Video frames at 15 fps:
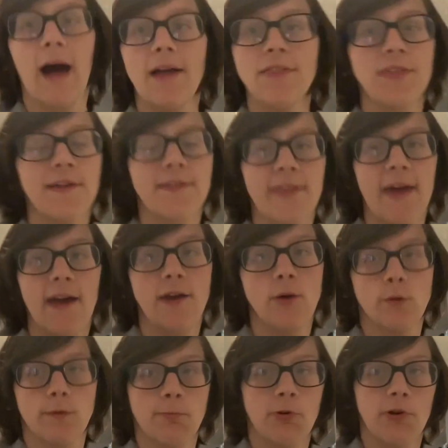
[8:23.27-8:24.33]
think that it
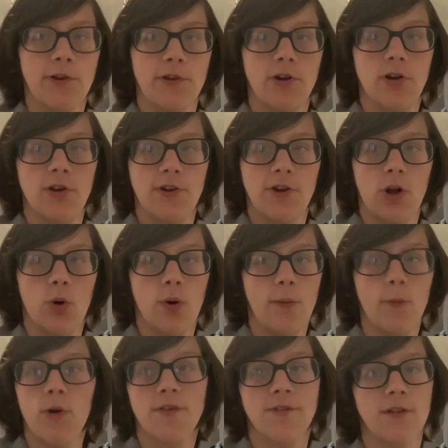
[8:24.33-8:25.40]
was pretty good. You know, it
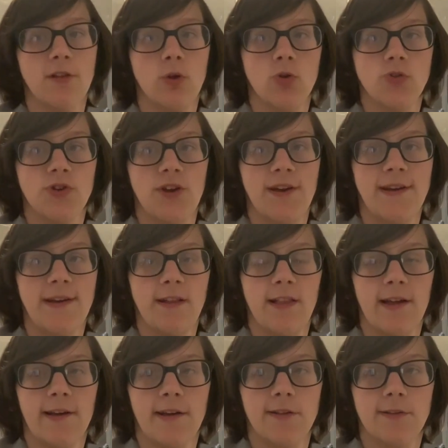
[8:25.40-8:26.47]
was a little shaky,
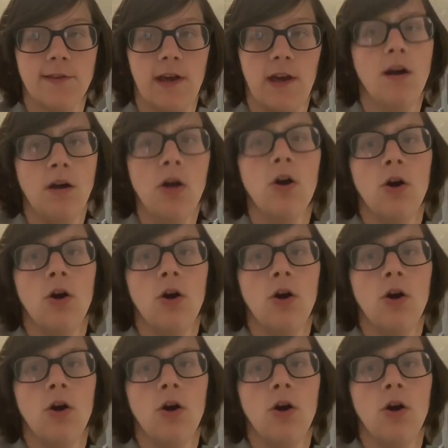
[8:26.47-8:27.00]
like I said.